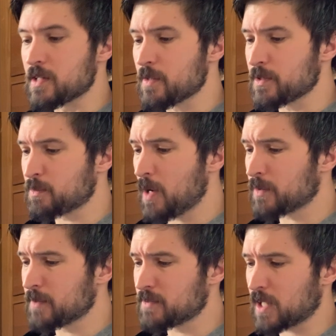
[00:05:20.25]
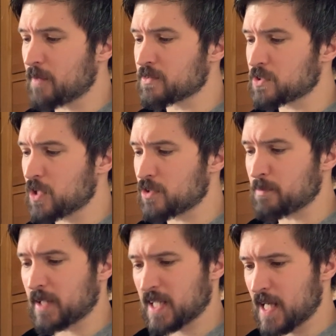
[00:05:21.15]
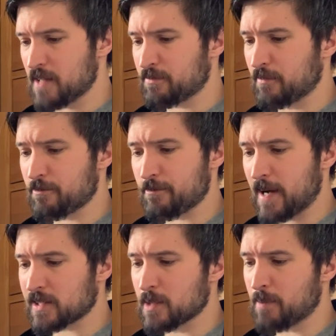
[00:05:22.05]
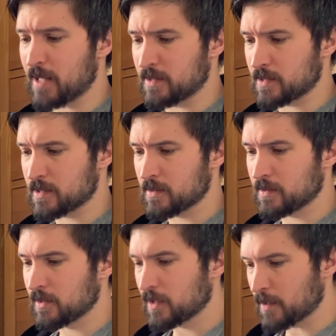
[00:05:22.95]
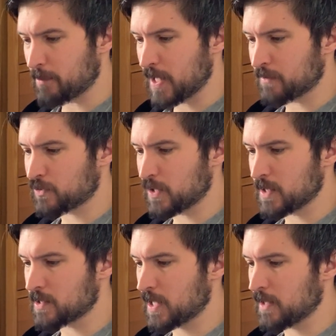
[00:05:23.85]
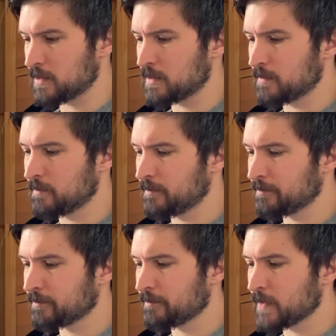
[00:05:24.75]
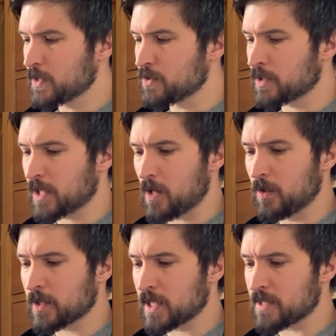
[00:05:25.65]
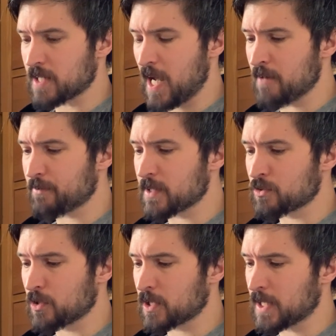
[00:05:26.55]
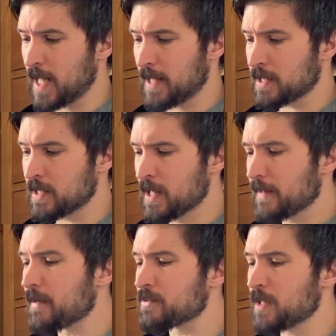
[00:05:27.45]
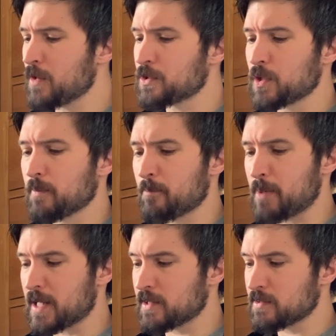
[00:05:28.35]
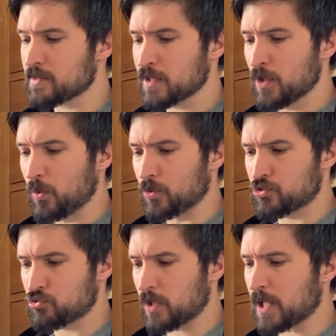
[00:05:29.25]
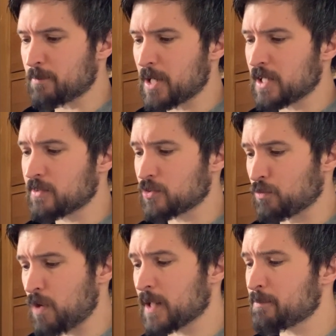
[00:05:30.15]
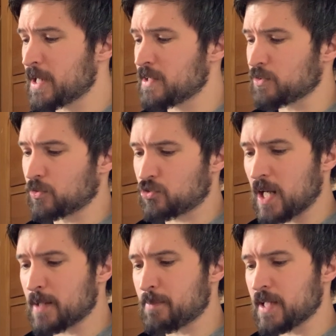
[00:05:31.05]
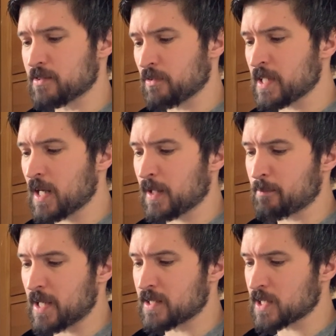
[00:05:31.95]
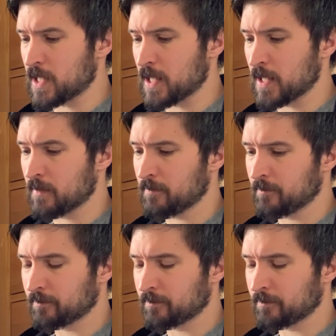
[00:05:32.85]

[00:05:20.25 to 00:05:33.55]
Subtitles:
You is welcome to go and search my cave from frack to bunts, the BFG said. You can go looking into every crook and nanny. There is no human beans, or stringy beans, or runner beans, or jelly beans, or any other beans in there.